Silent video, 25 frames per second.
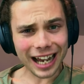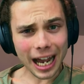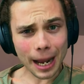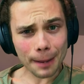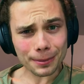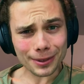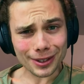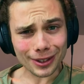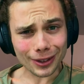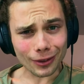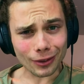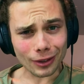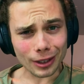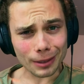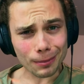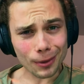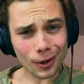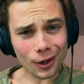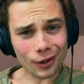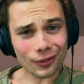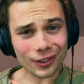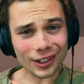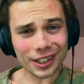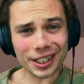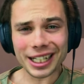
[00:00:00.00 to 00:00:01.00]
absolutely
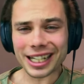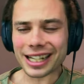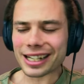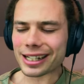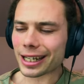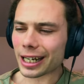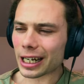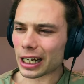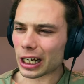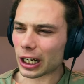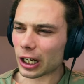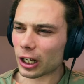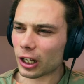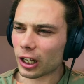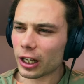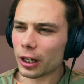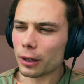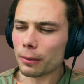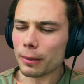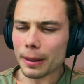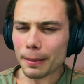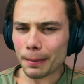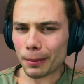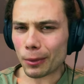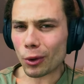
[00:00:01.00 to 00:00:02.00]
perfectly and get a little
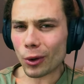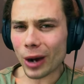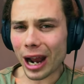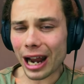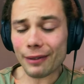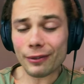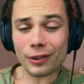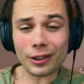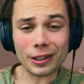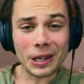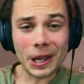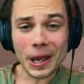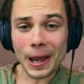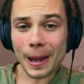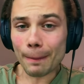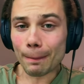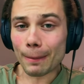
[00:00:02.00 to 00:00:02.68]
bit more out of it.